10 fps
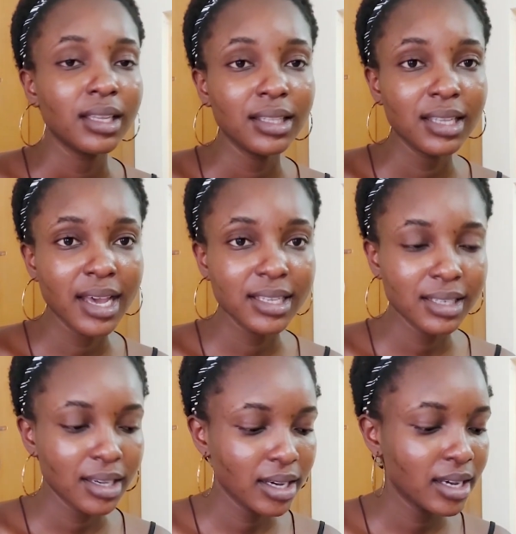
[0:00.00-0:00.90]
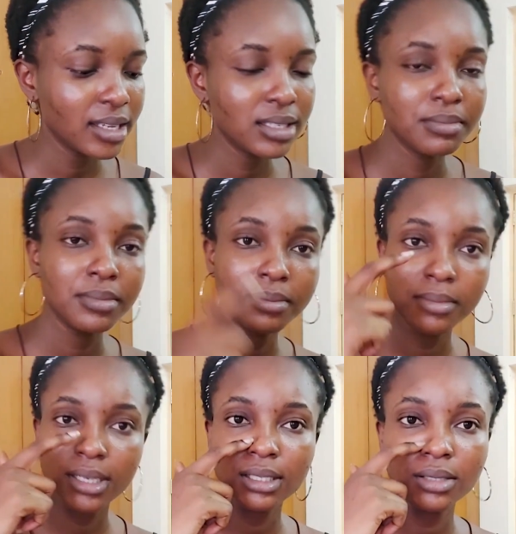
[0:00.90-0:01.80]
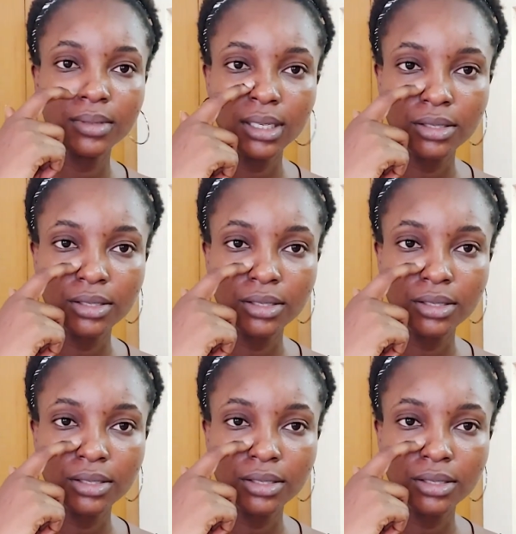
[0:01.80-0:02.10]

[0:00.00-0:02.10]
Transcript: Theirs here is mixed with,